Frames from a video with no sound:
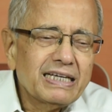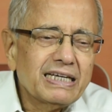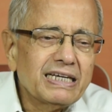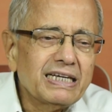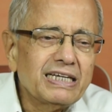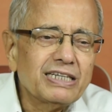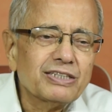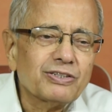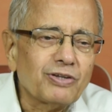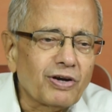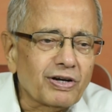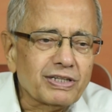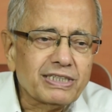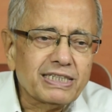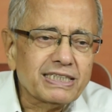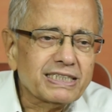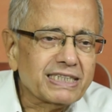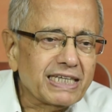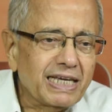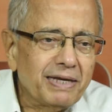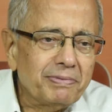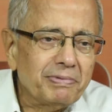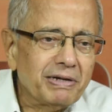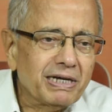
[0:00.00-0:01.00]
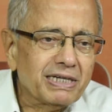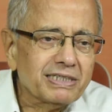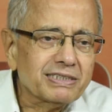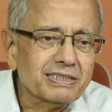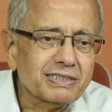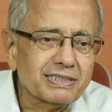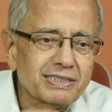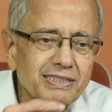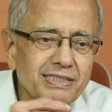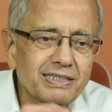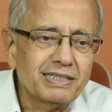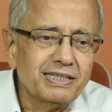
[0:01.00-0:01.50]
is not the same
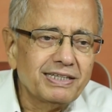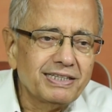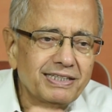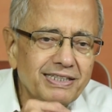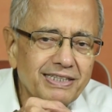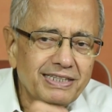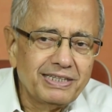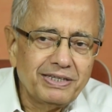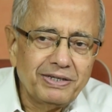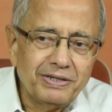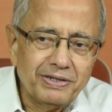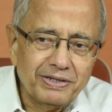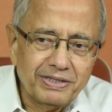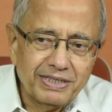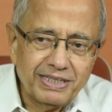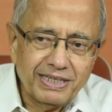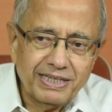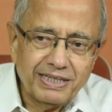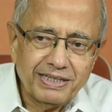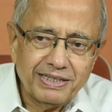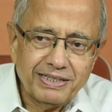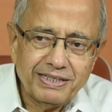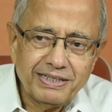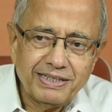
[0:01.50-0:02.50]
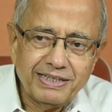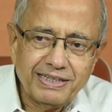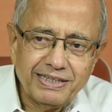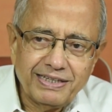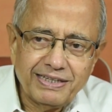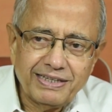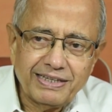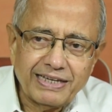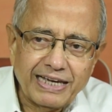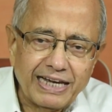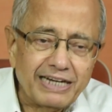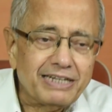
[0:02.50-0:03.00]
as the
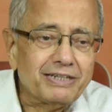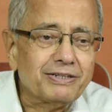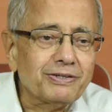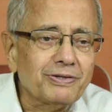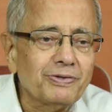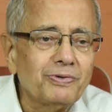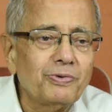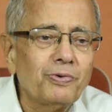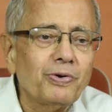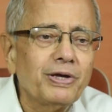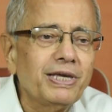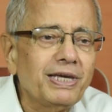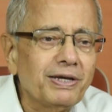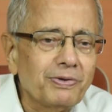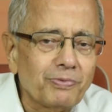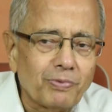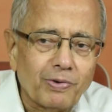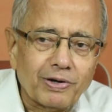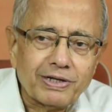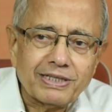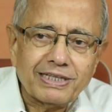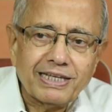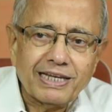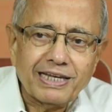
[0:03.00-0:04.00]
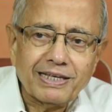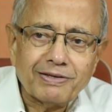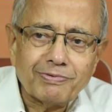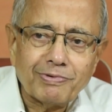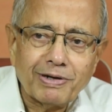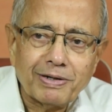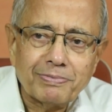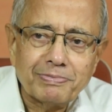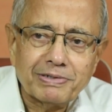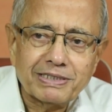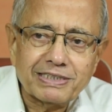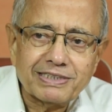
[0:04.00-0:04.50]
head knowing what the
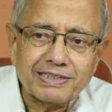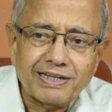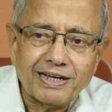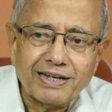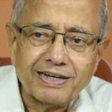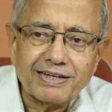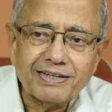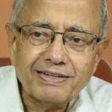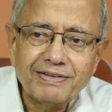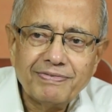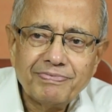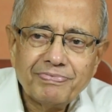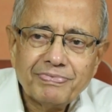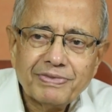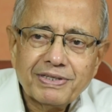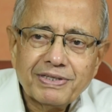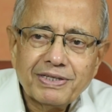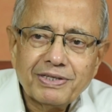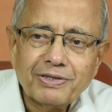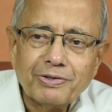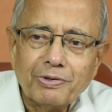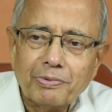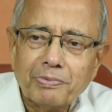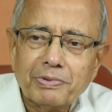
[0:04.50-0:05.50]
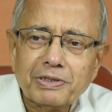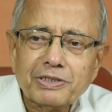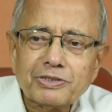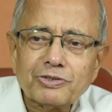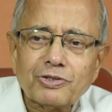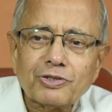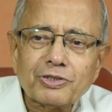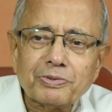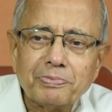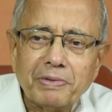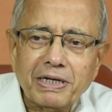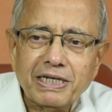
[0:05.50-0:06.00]
requirements are. Human
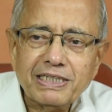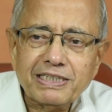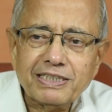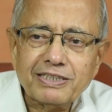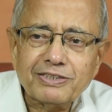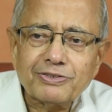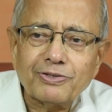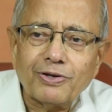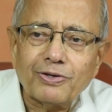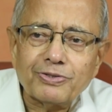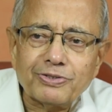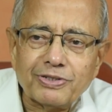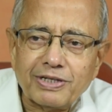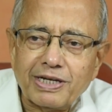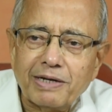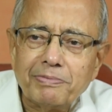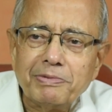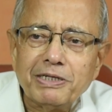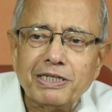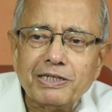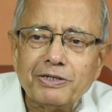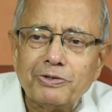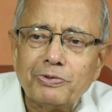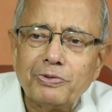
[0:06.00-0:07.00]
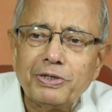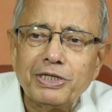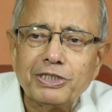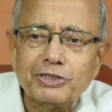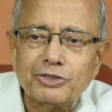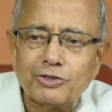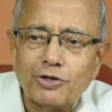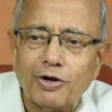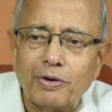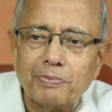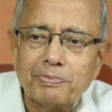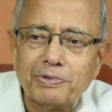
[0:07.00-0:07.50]
resource manager is also coming and doing a
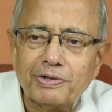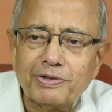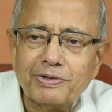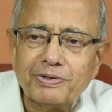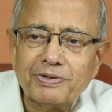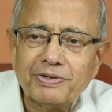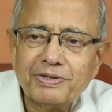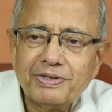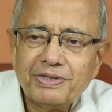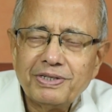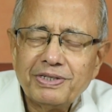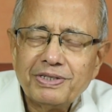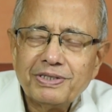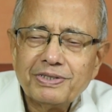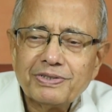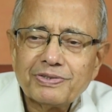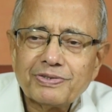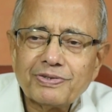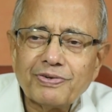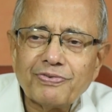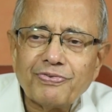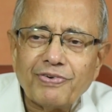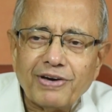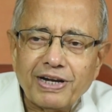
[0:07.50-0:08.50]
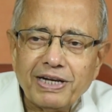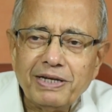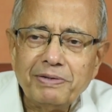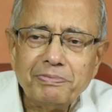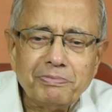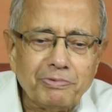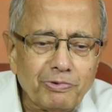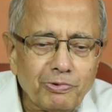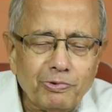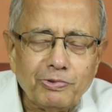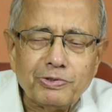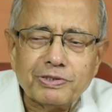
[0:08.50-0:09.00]
job. So for him
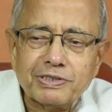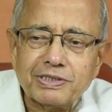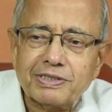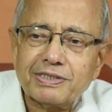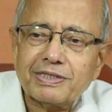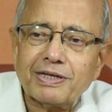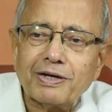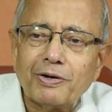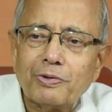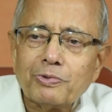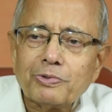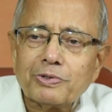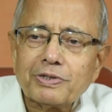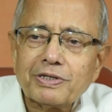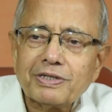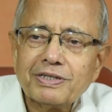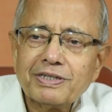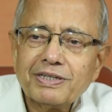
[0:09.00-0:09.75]
rules count.